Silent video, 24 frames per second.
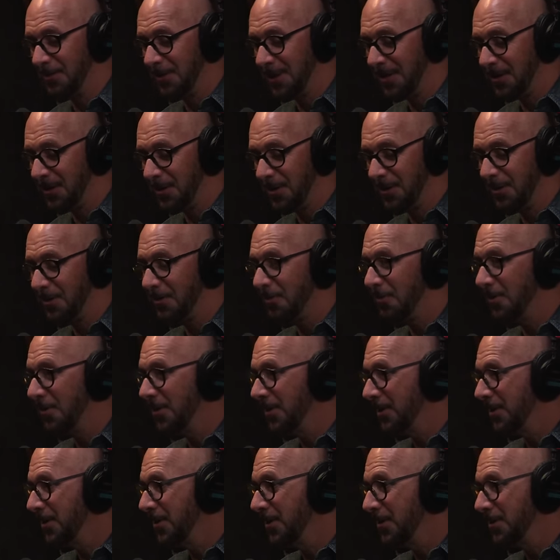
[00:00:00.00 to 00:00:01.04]
who had no
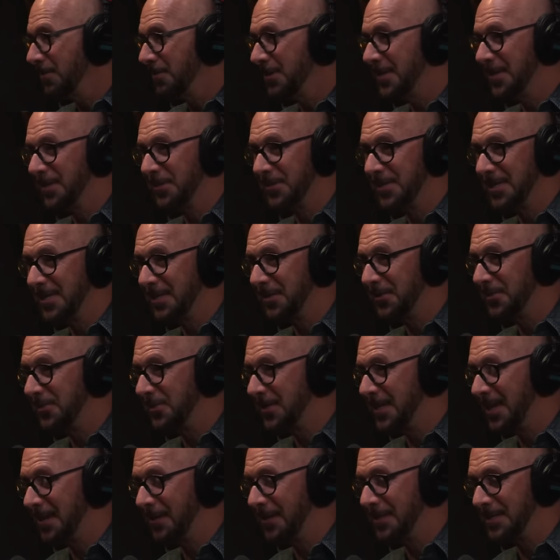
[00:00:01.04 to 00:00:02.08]
real skills or
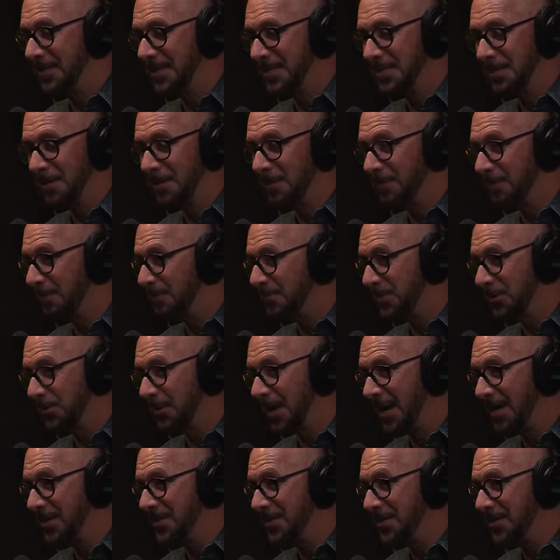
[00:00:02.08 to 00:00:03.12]
talents, I started from
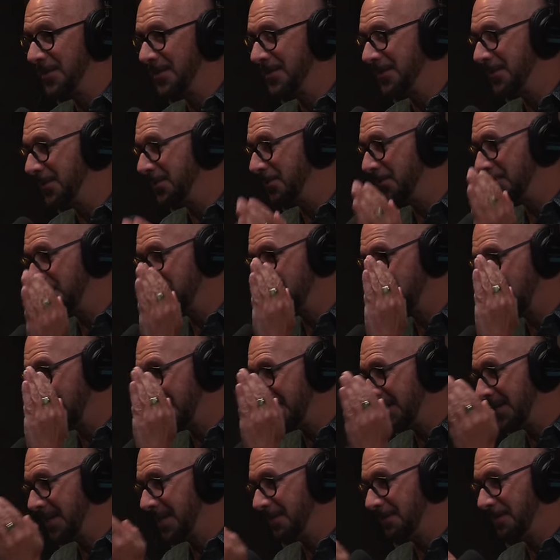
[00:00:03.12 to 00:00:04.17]
scratch. And so
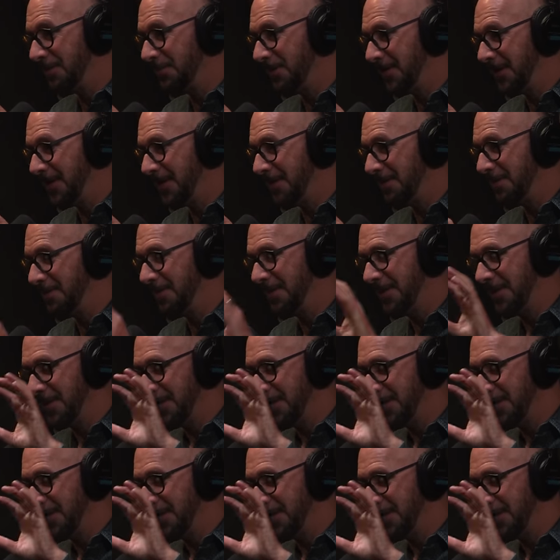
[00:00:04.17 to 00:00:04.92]
talking to Kevin Reeve,